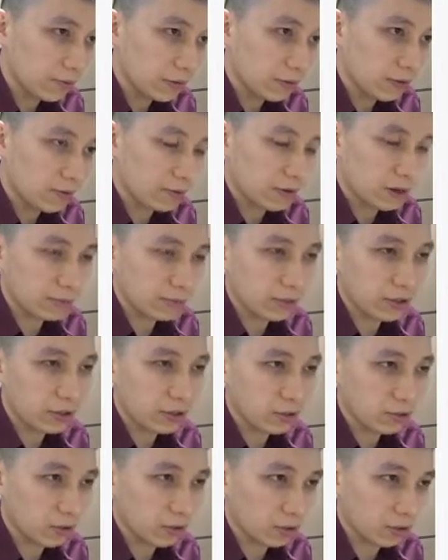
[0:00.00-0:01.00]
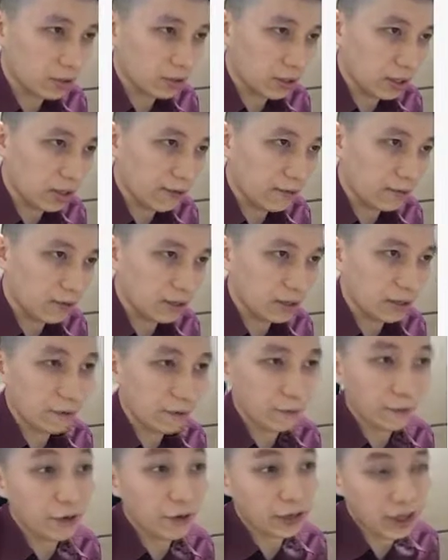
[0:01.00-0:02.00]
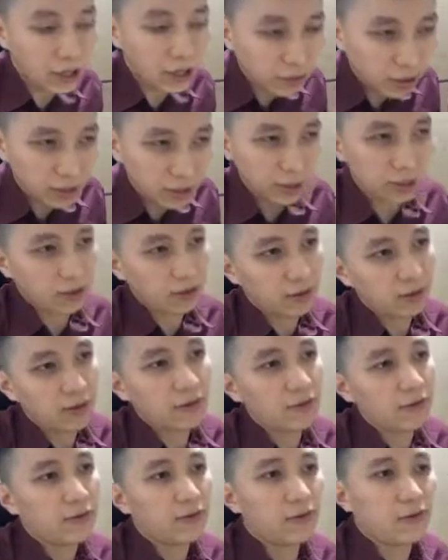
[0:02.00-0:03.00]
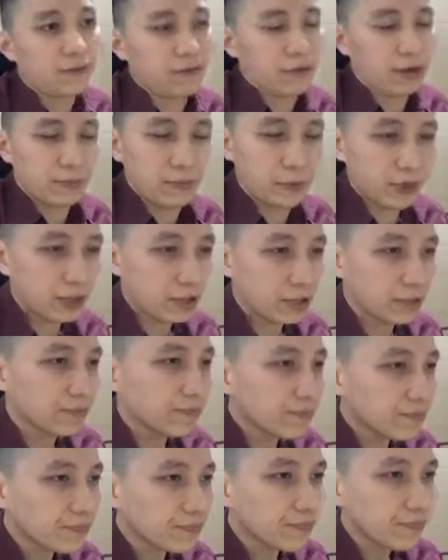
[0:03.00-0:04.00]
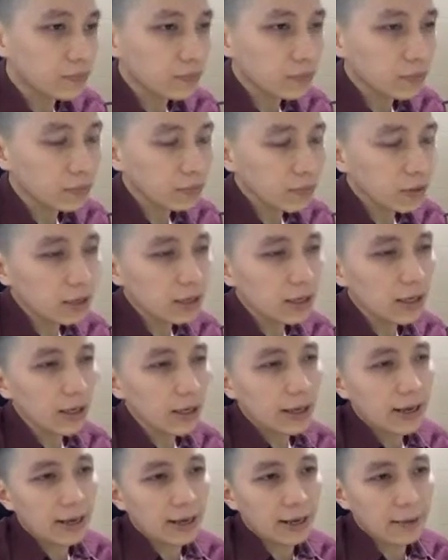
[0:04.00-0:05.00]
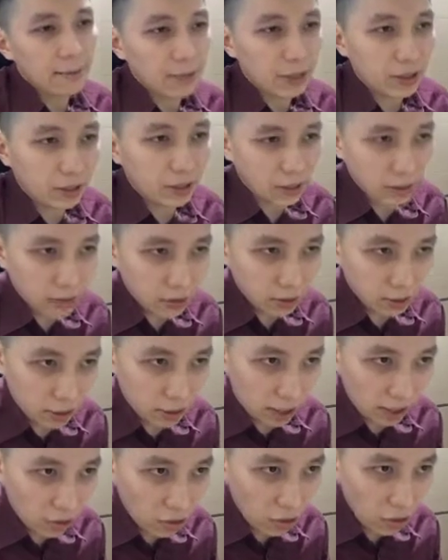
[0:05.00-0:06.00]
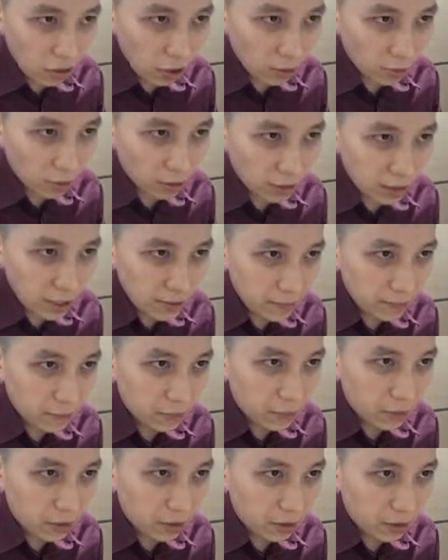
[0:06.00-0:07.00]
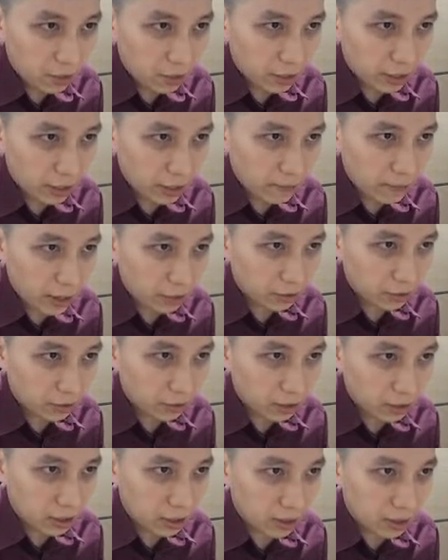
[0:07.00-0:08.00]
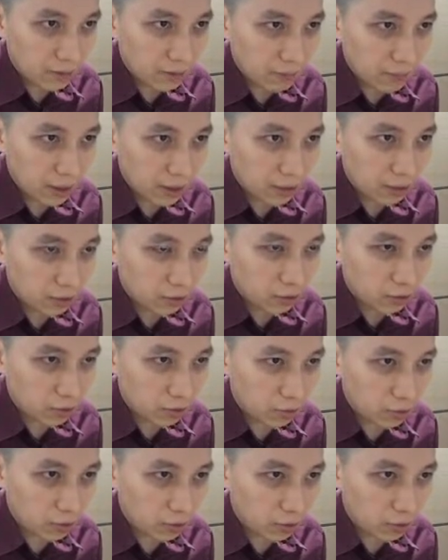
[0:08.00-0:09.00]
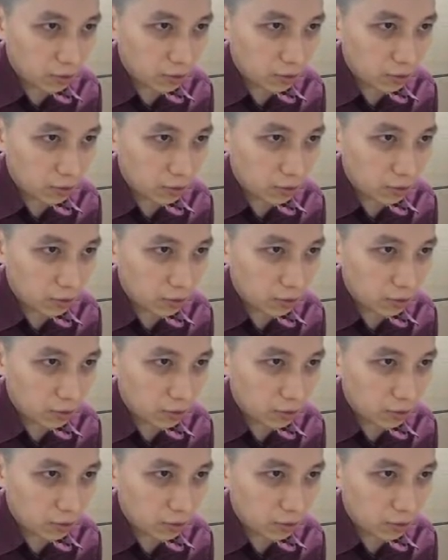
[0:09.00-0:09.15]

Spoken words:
vibration, or you can even say vigorous vibration. And because normally you can imagine the particle would